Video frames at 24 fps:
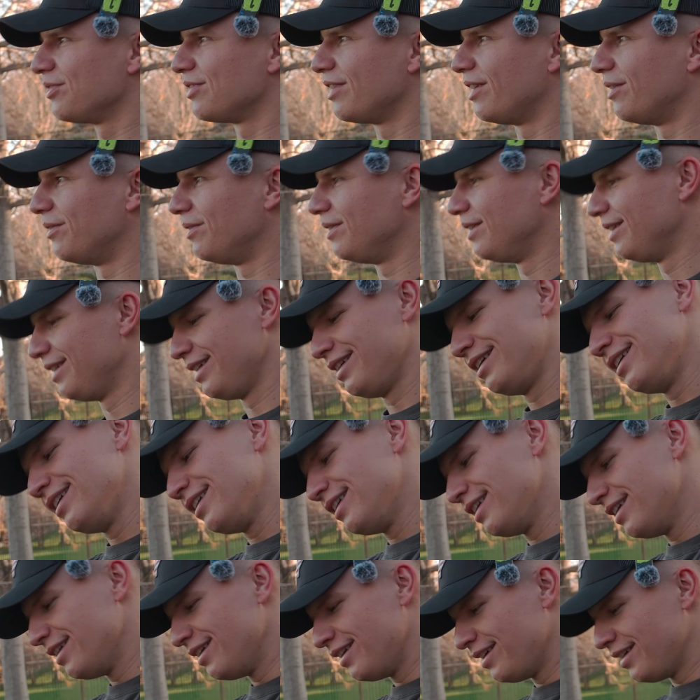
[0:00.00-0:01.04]
so
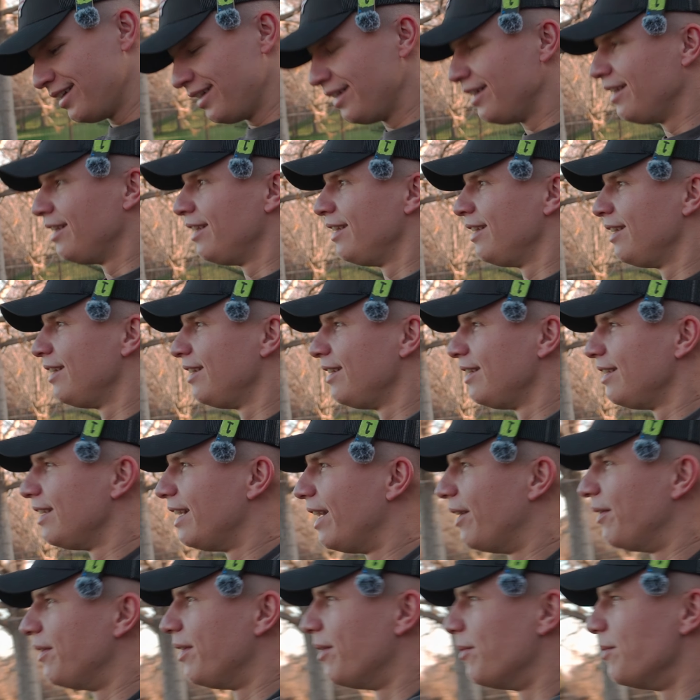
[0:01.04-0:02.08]

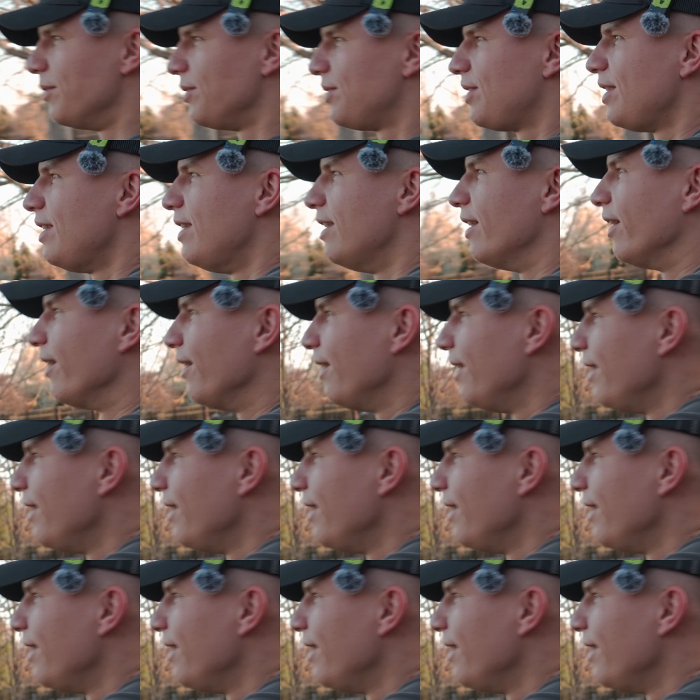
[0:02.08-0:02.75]
I don't know, we'll see here.